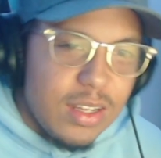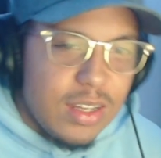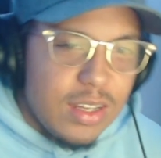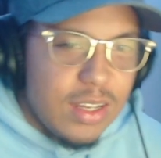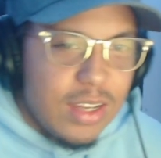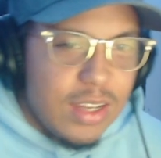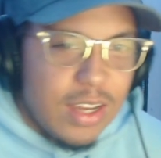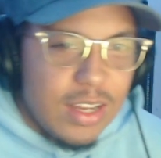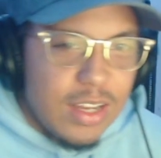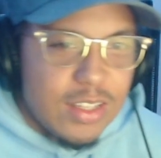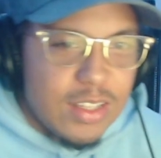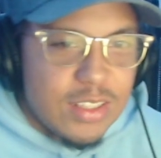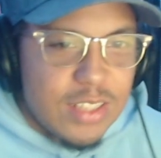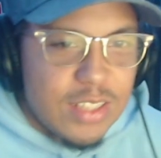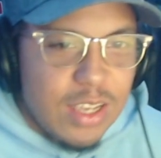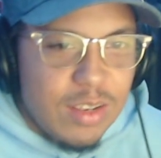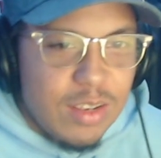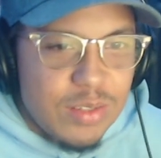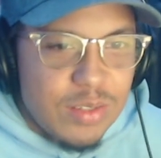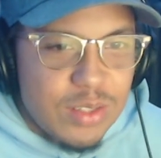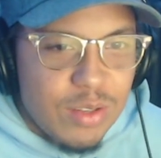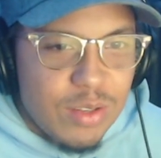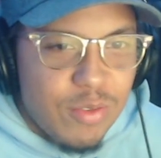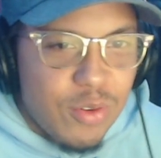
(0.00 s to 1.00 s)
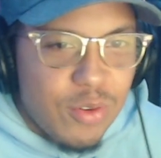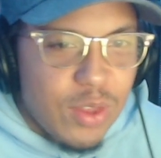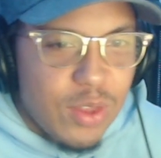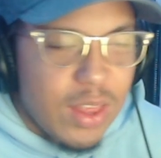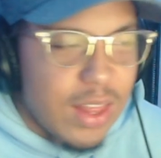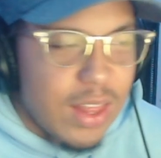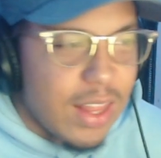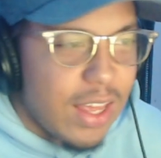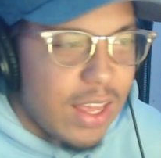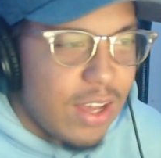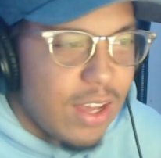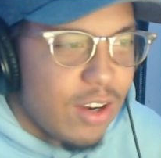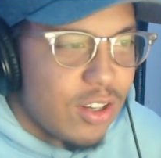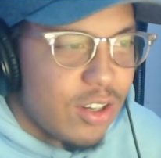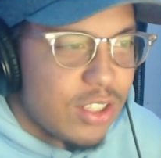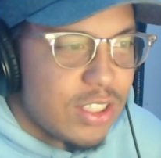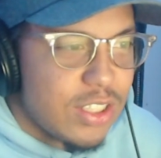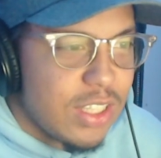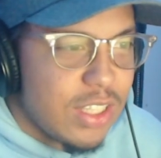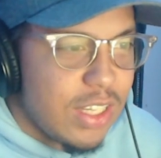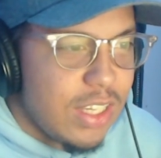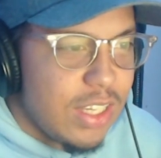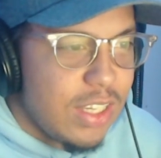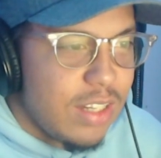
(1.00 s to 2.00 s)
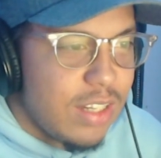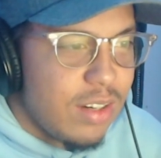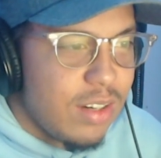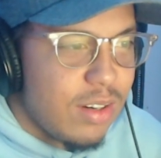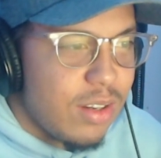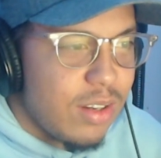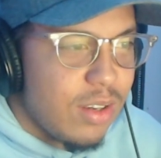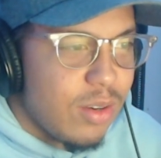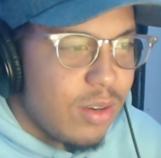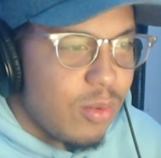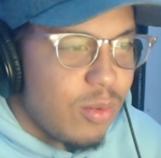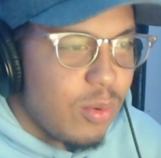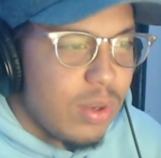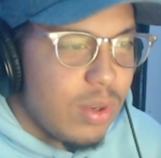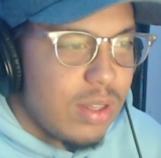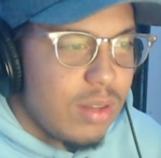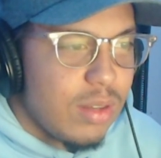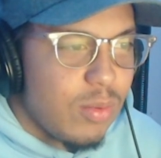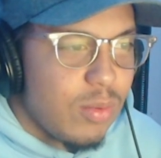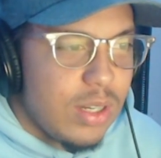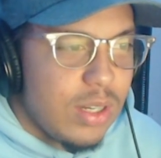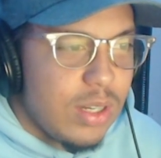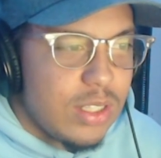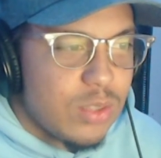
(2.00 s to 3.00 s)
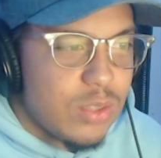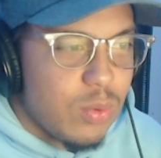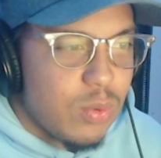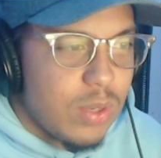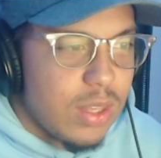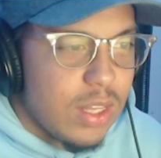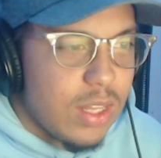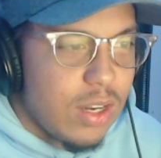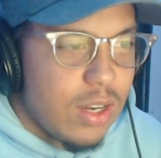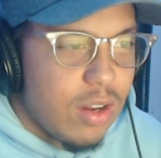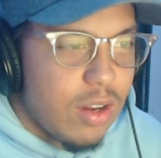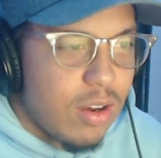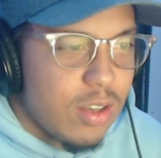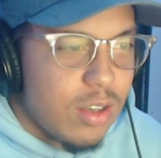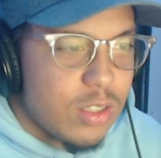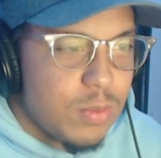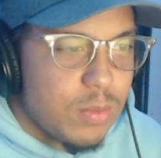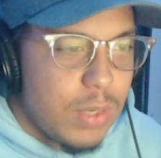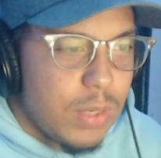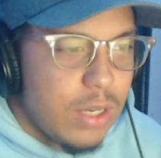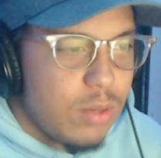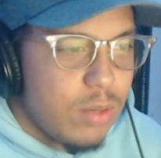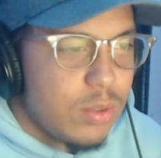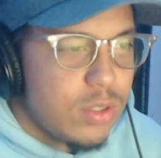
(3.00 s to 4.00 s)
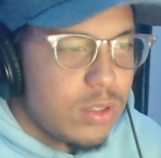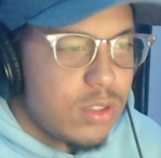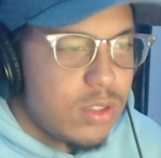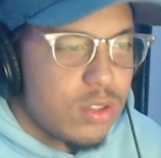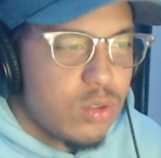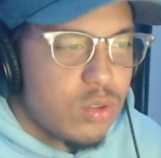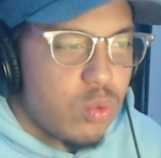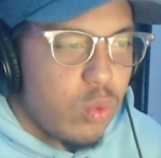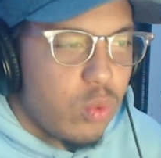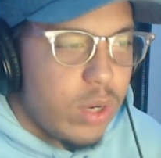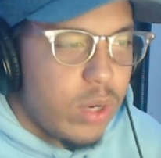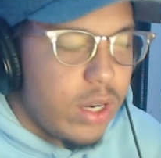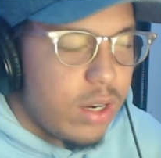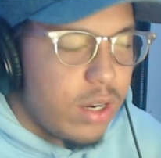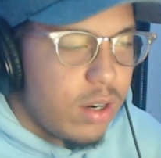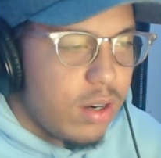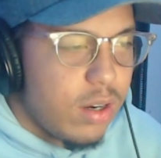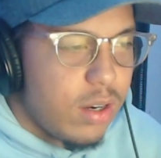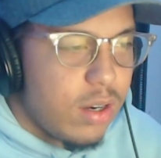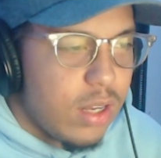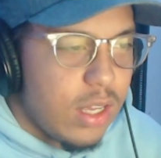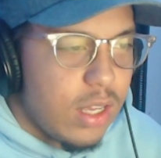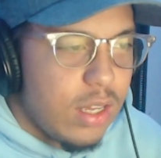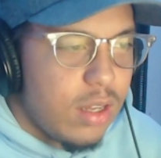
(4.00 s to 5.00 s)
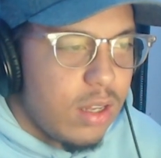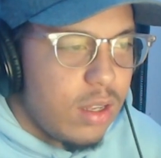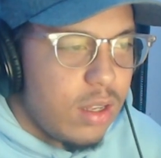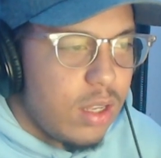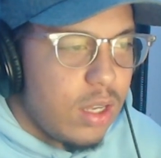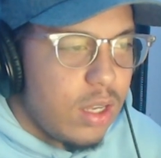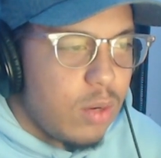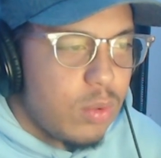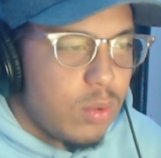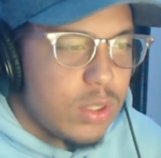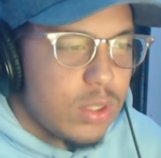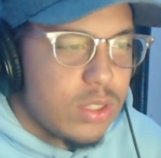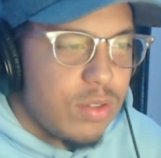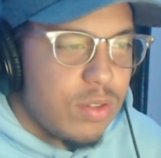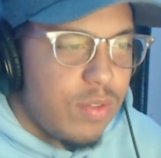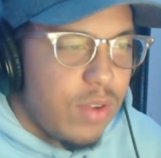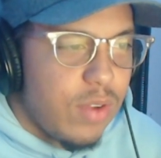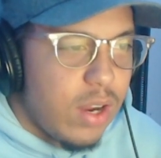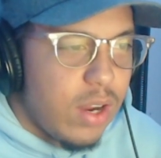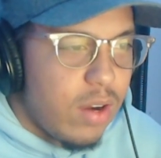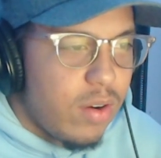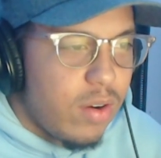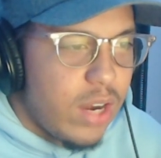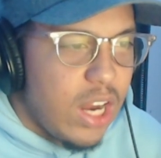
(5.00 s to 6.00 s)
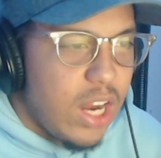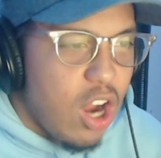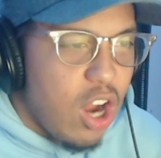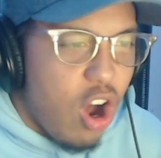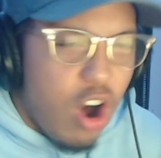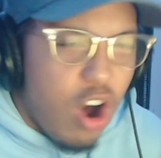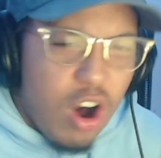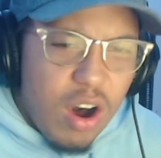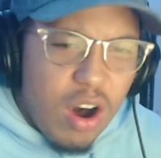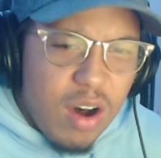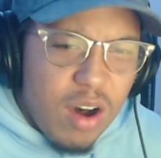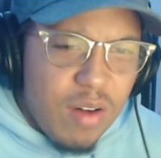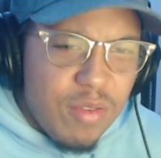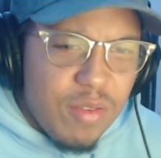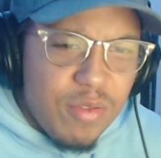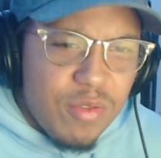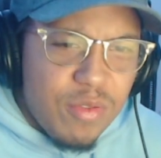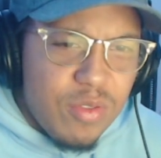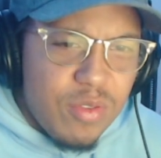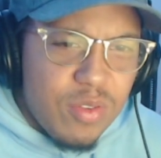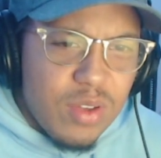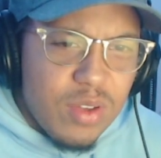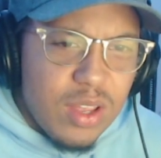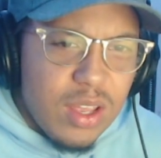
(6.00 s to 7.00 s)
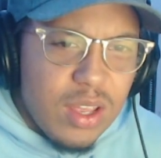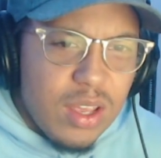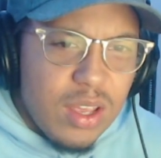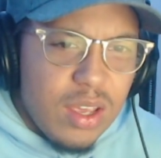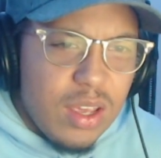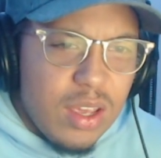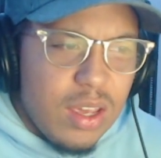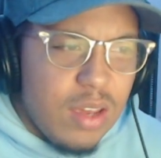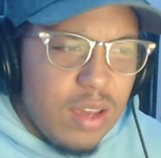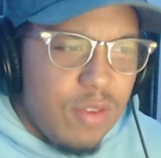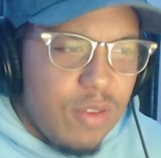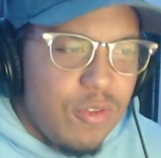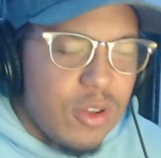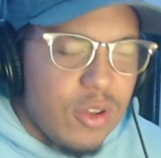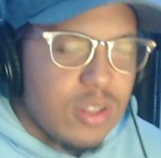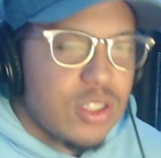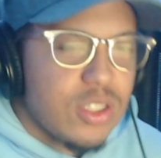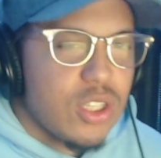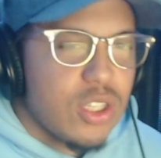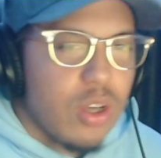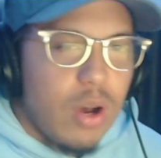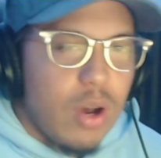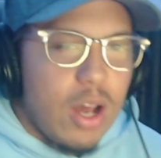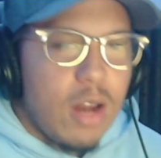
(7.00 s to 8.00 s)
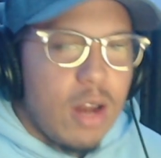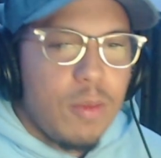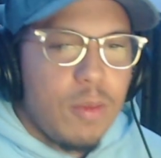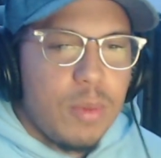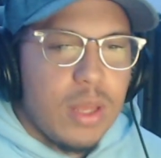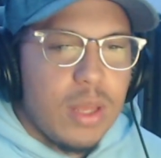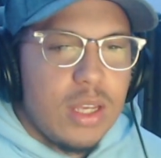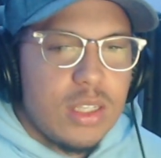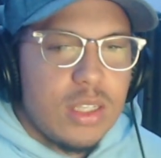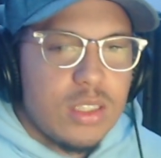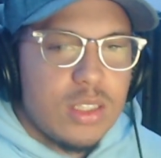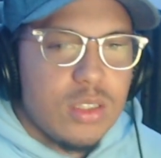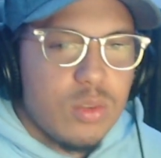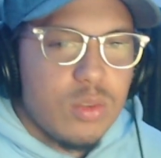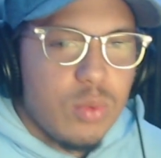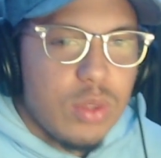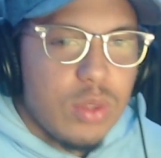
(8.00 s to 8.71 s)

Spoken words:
and saves it for the later scene with when he's with the dogs. But it was just weird. It was very off. It felt so out of place with the